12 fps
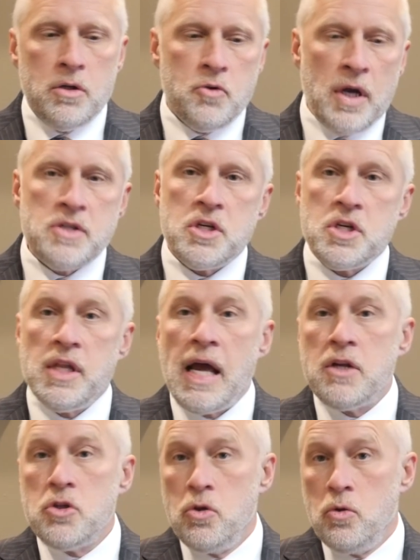Transition
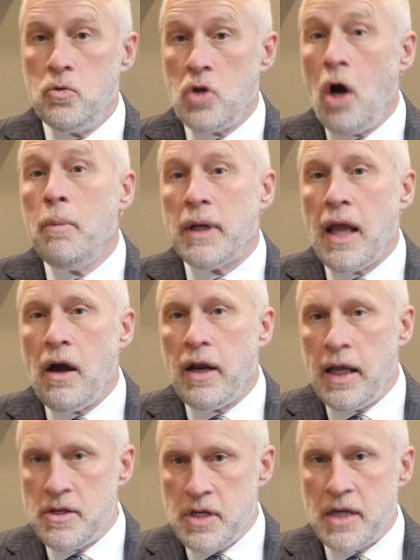that to Talbot
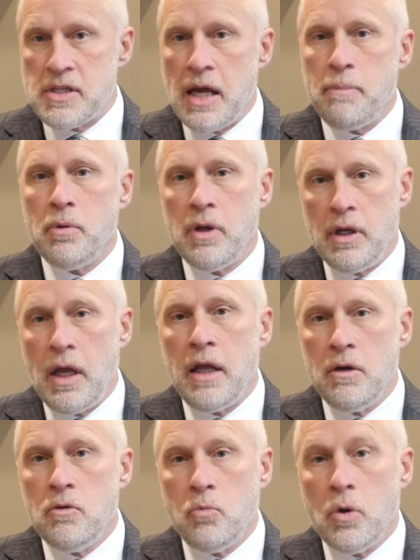County as an example,
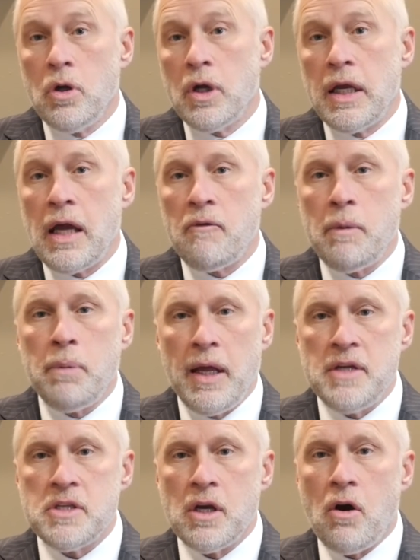and we're looking at
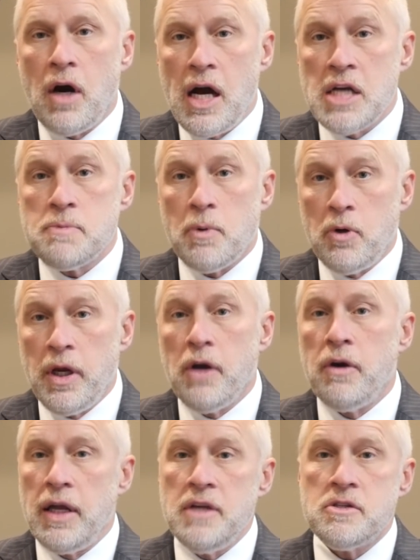replacing our hospital
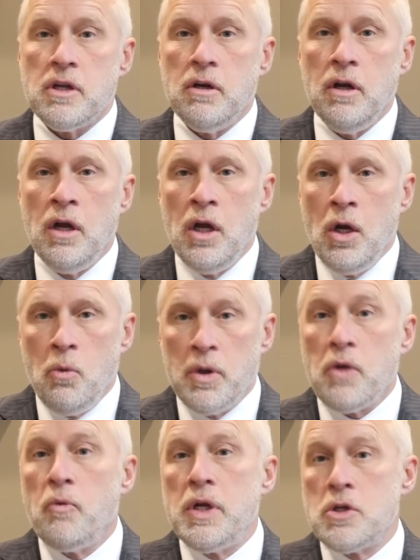here in Easton
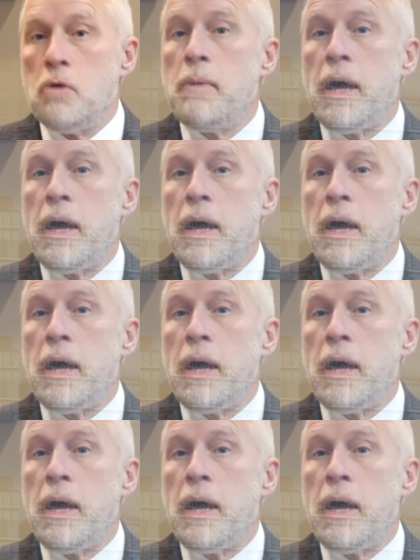with a regional